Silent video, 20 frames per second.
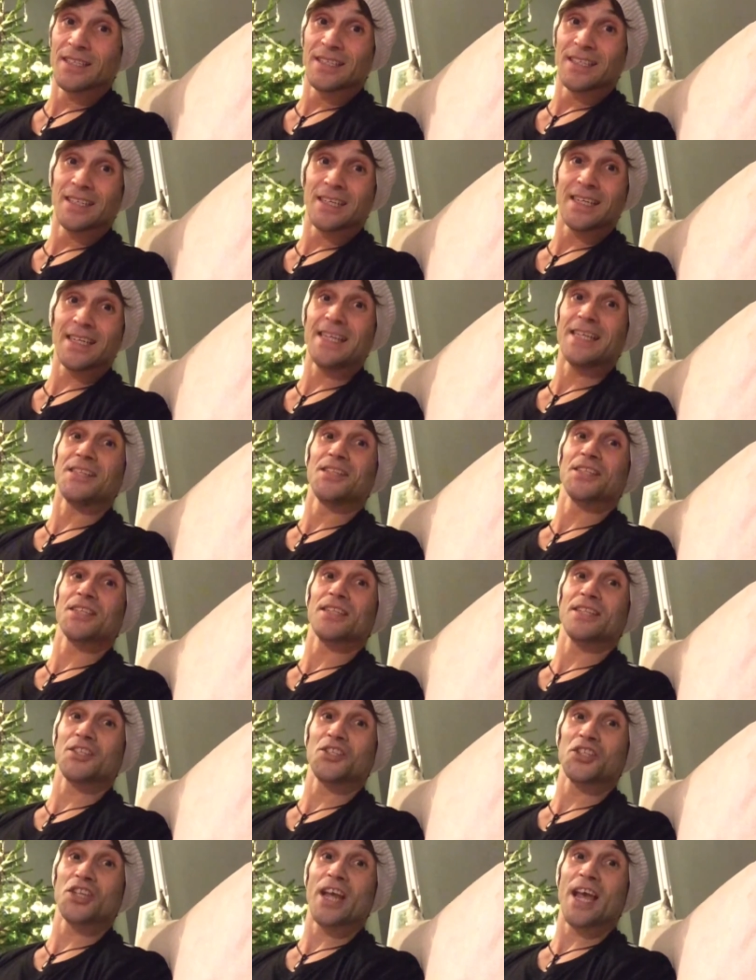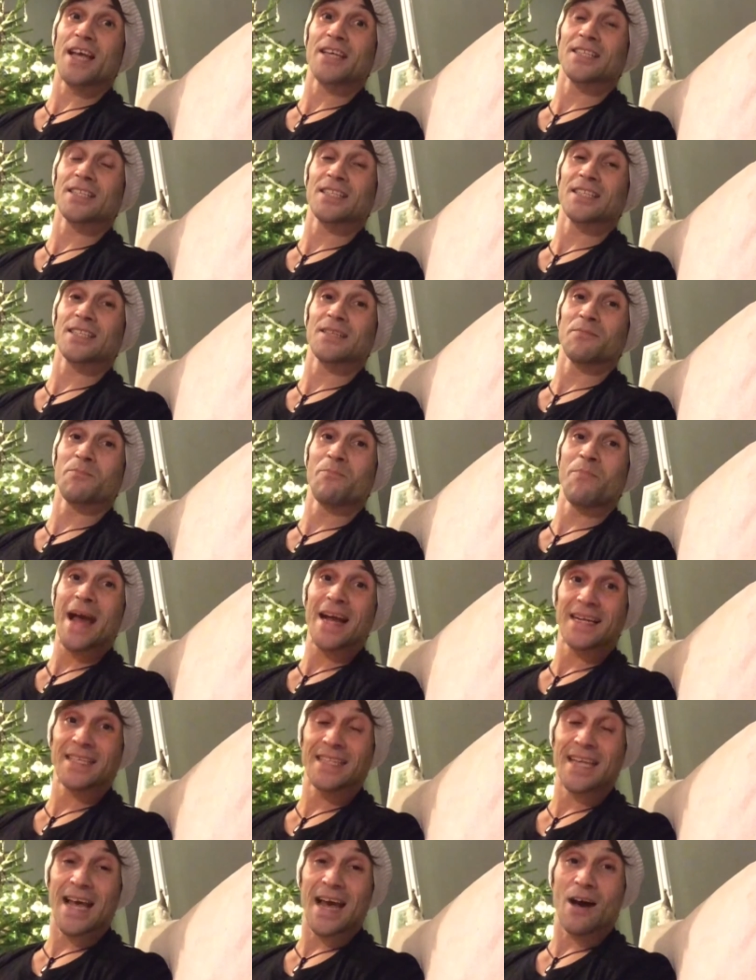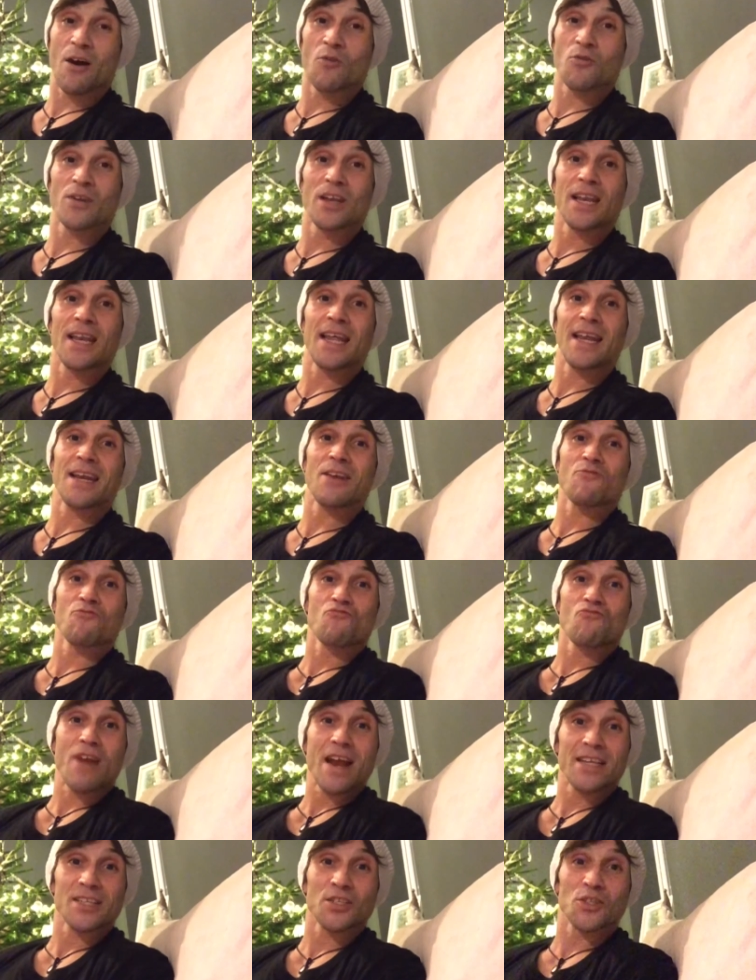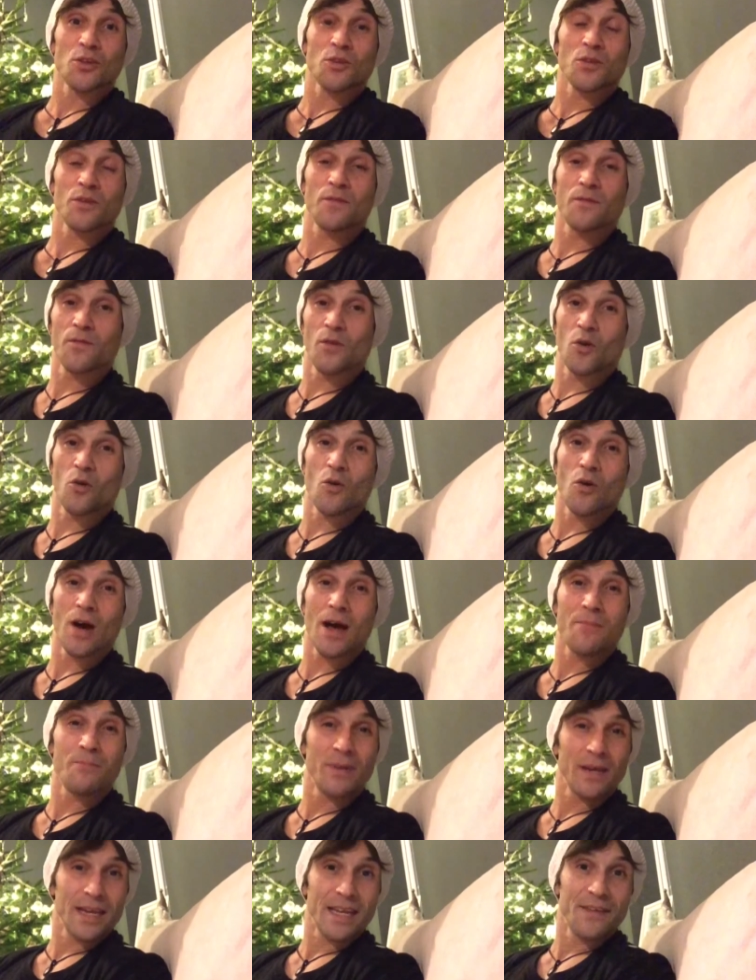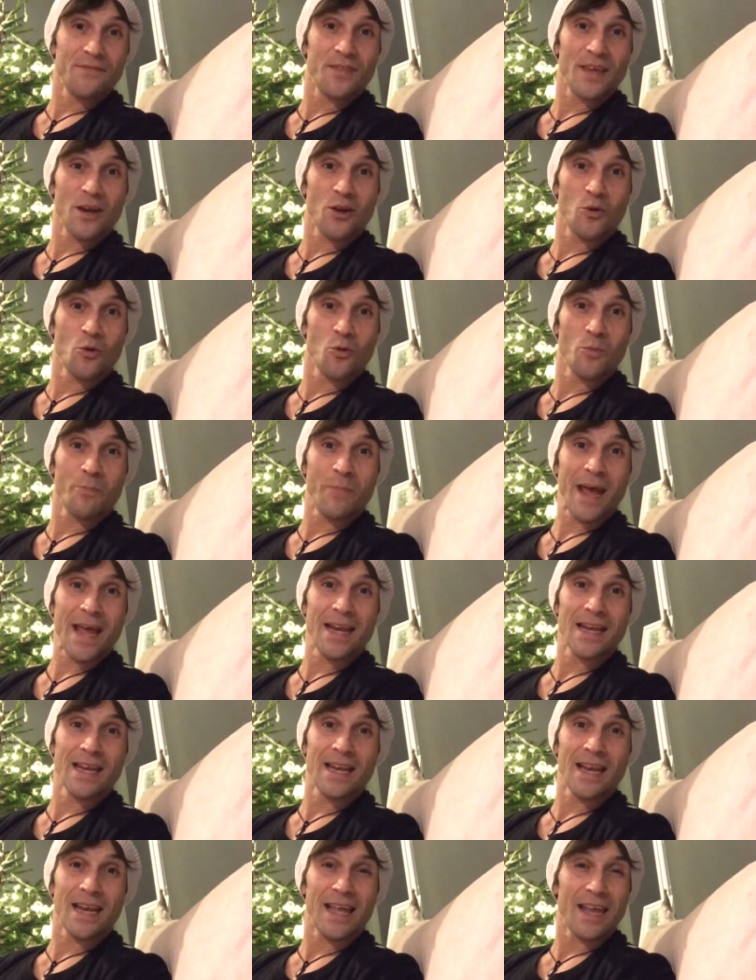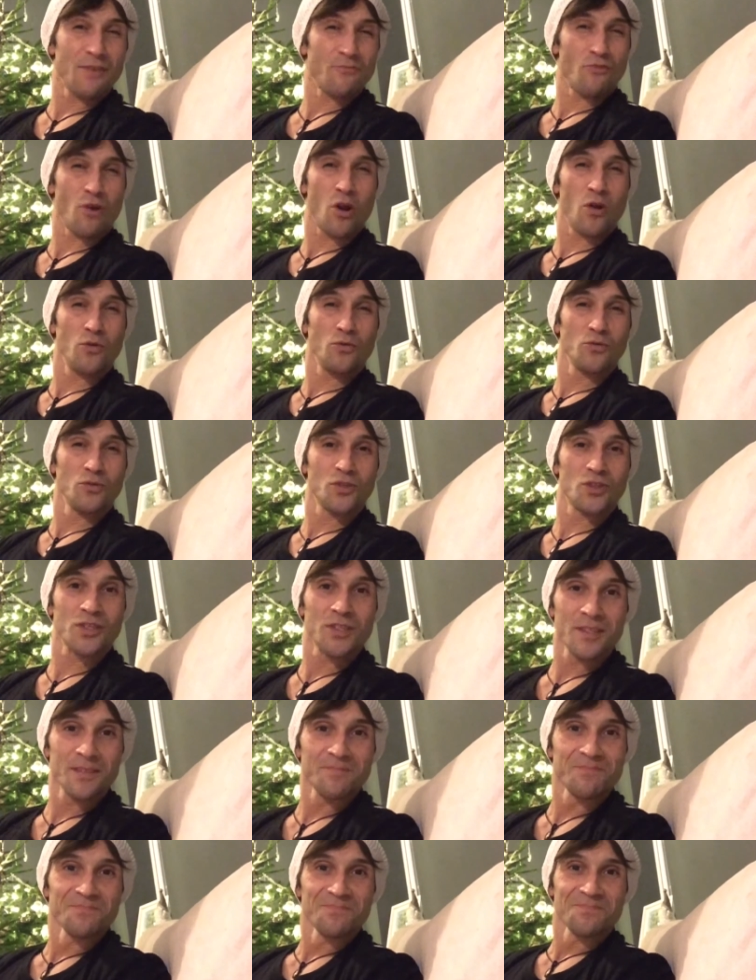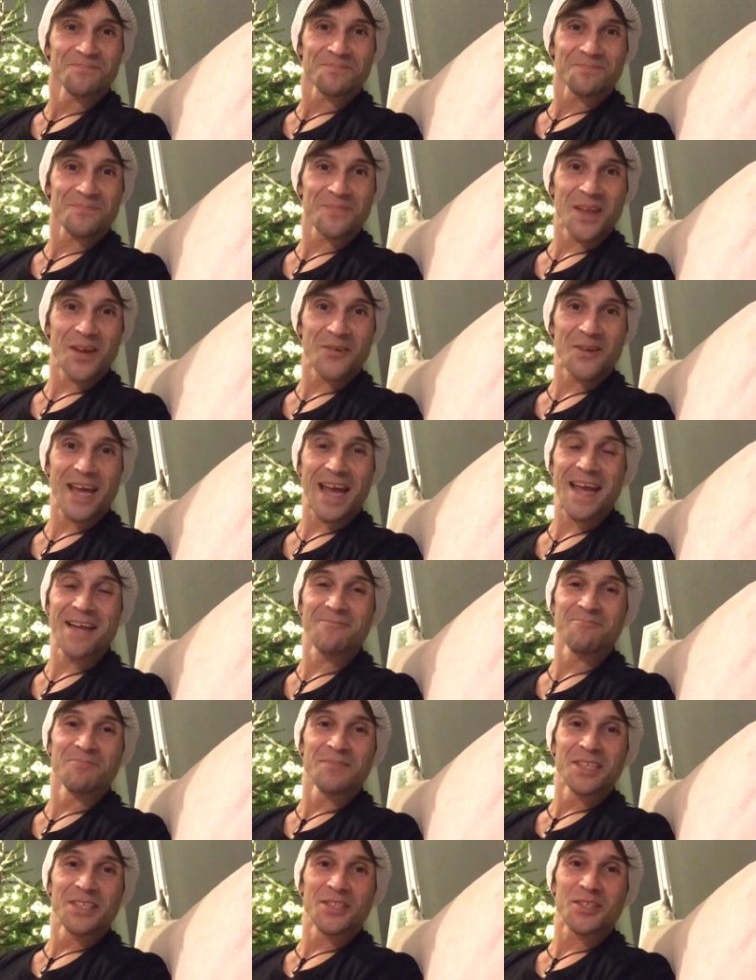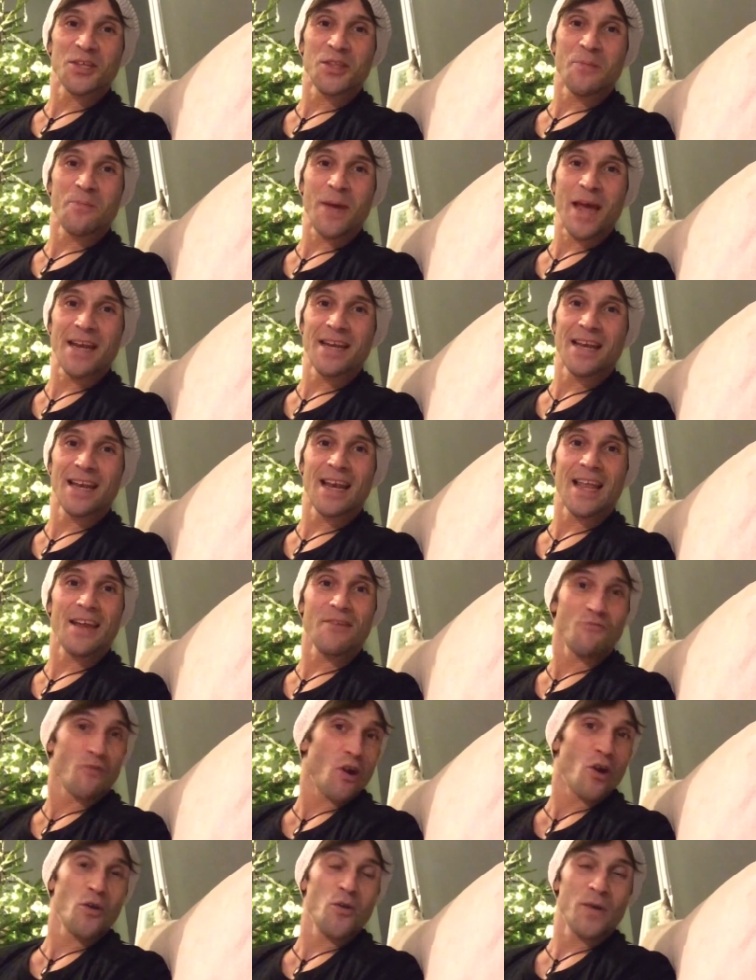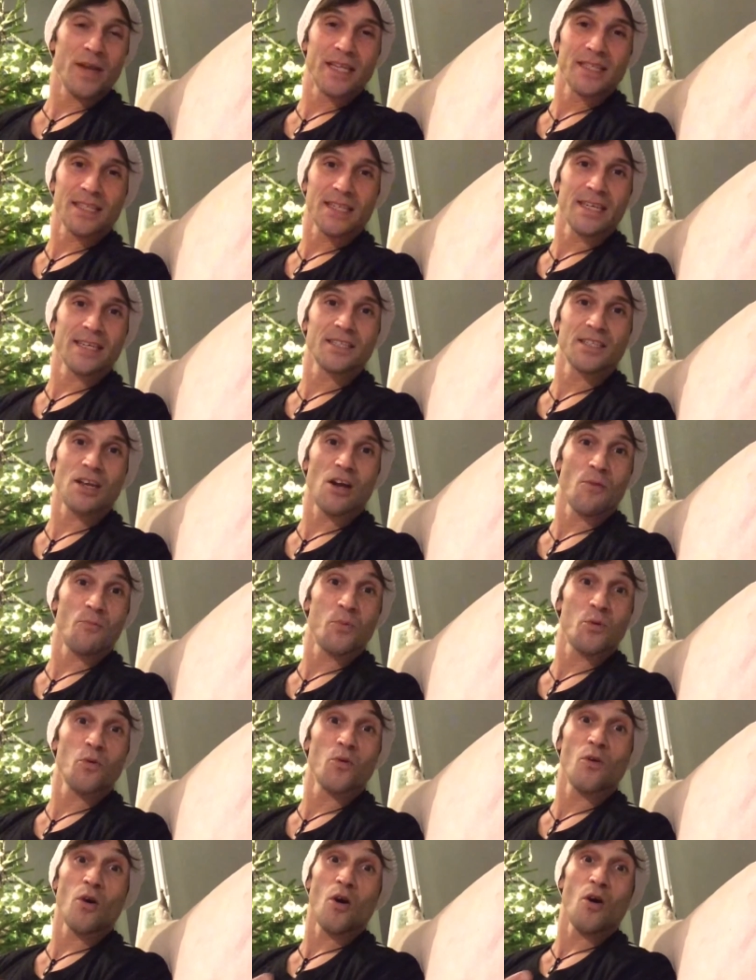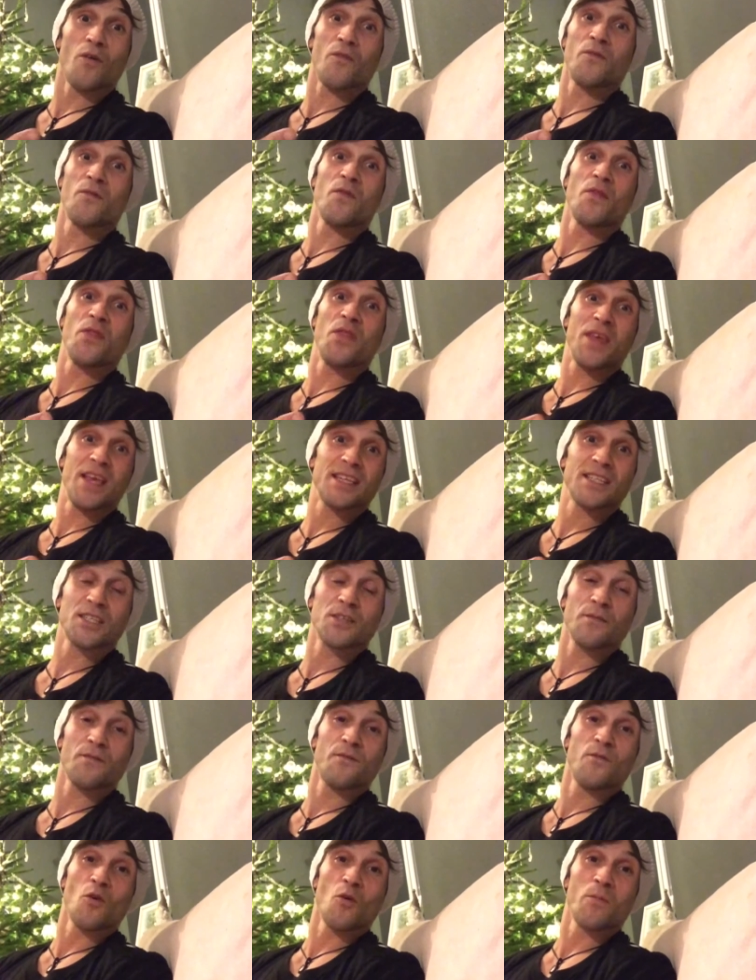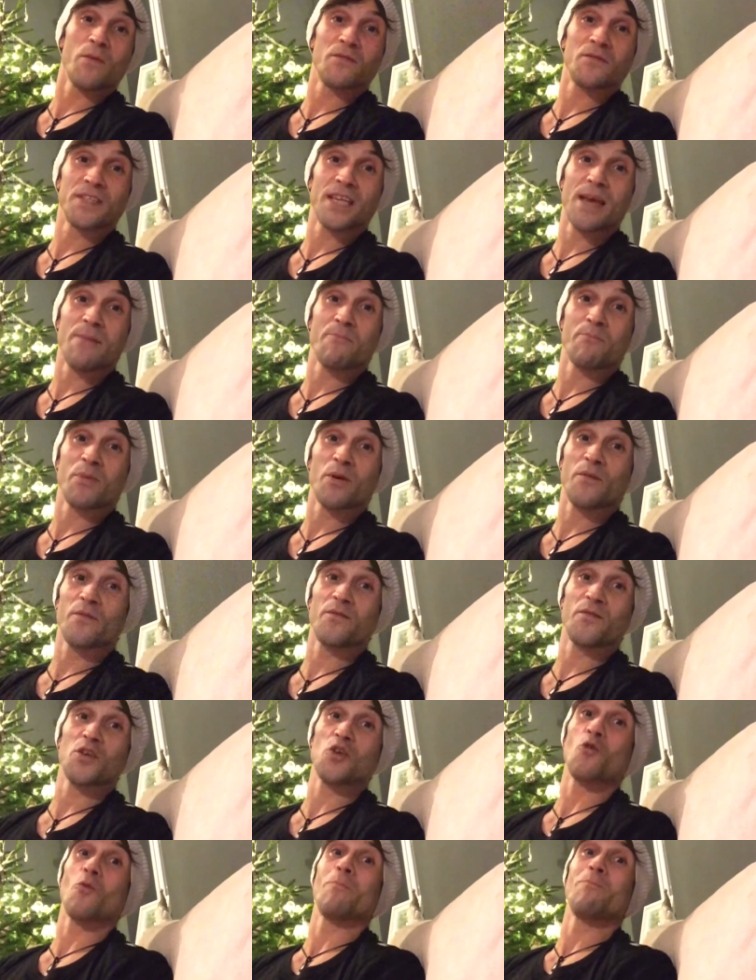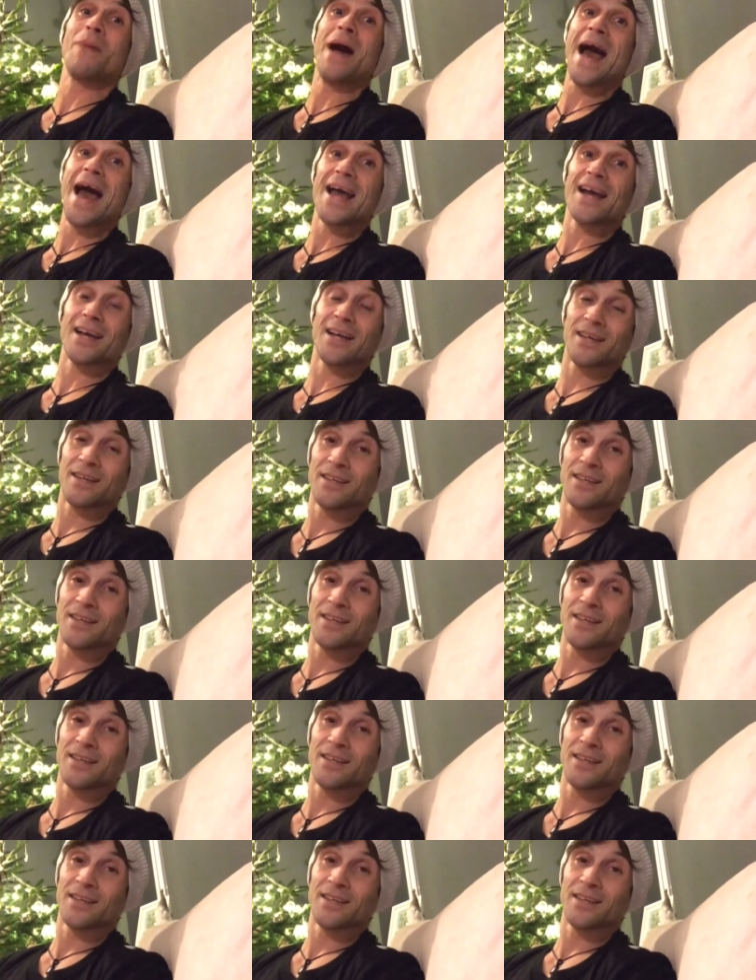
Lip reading: into the chest, back down, let it rest on the floor. I believe they're called pendule rows. Okay, so the pendule row is an example of this form of tempo for your back.